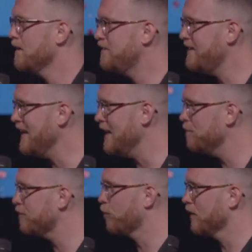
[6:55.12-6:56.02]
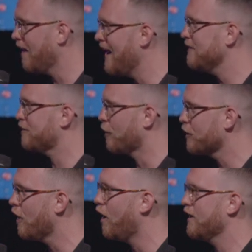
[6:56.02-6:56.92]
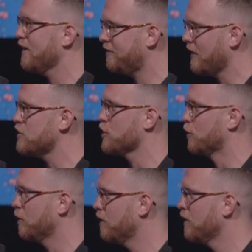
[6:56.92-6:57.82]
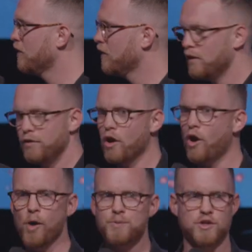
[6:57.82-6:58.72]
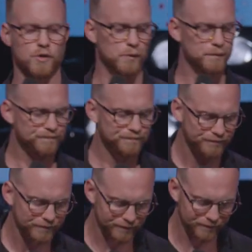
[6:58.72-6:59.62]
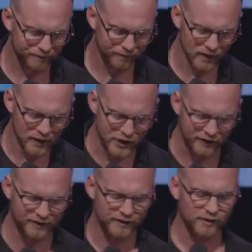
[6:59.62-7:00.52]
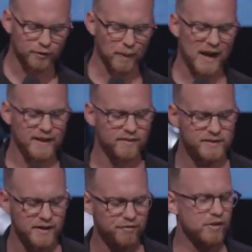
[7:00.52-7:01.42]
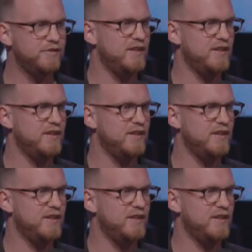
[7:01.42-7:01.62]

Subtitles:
deems reliance on God essential, not optional. Jesus is explaining the difference